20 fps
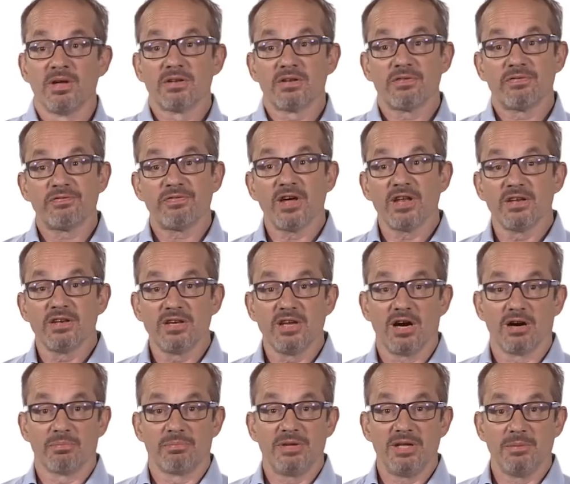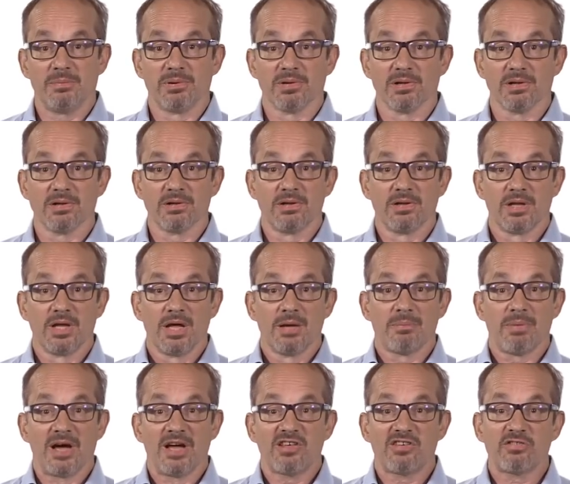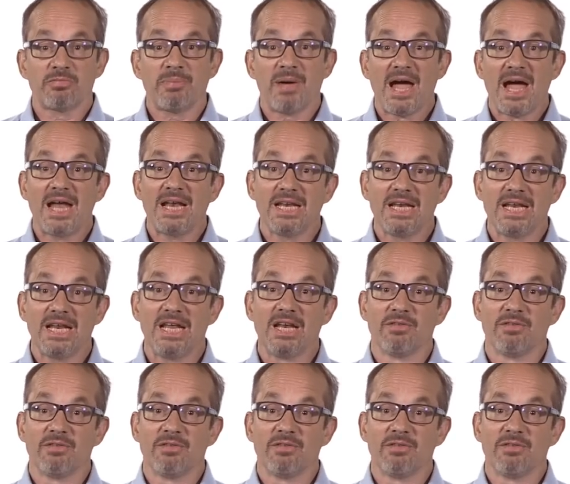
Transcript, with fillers: to fund young people by expanding the